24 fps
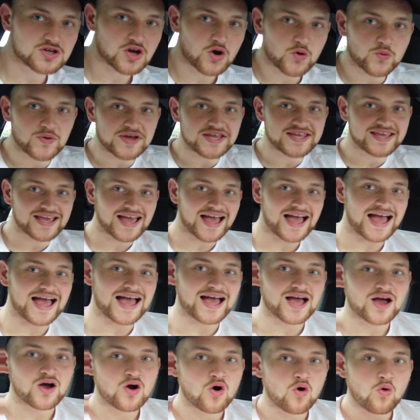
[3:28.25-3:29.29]
So we
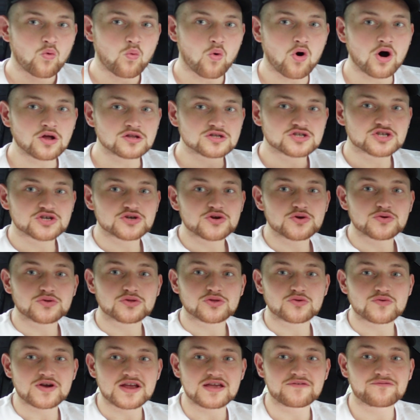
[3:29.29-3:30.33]
get 1, 2,
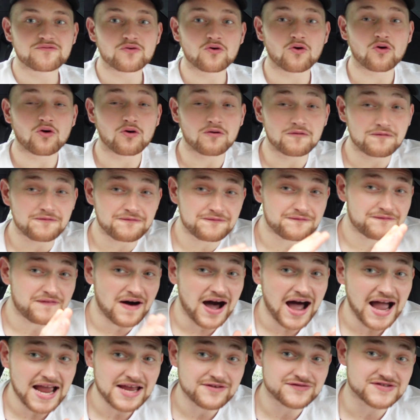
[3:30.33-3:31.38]
3, 4,
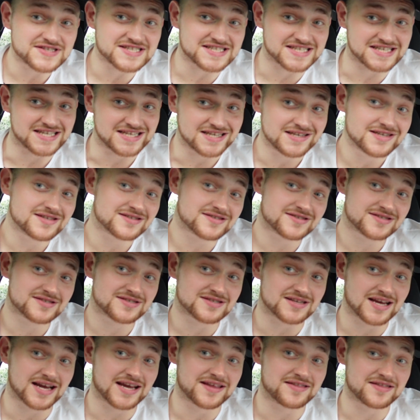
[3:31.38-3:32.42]
5
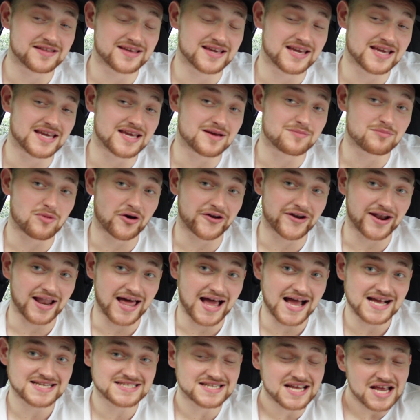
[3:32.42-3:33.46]
seats in the Model
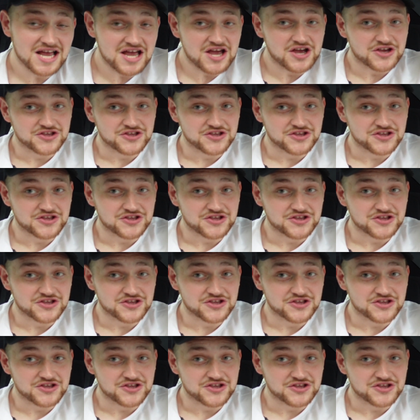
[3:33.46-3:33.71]
S.